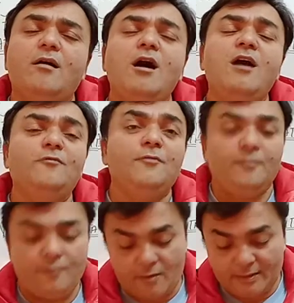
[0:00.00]

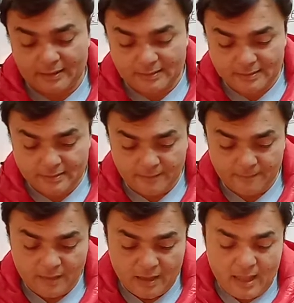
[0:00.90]
of forest.
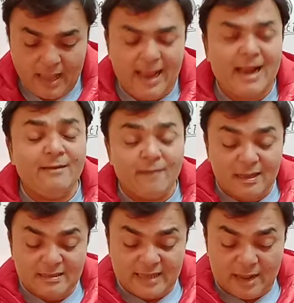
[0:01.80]

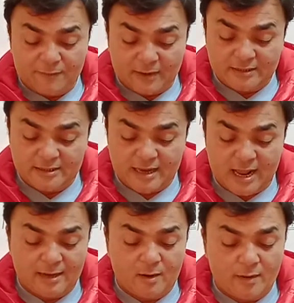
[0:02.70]
Adverse effects
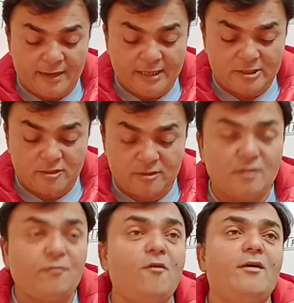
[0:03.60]
are noticed due
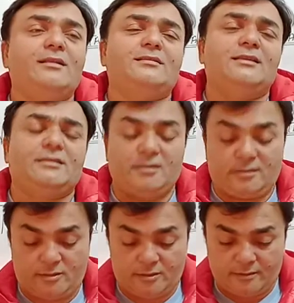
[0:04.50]
to the forest
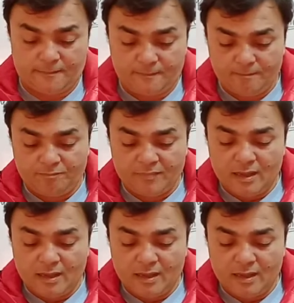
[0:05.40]
destruction.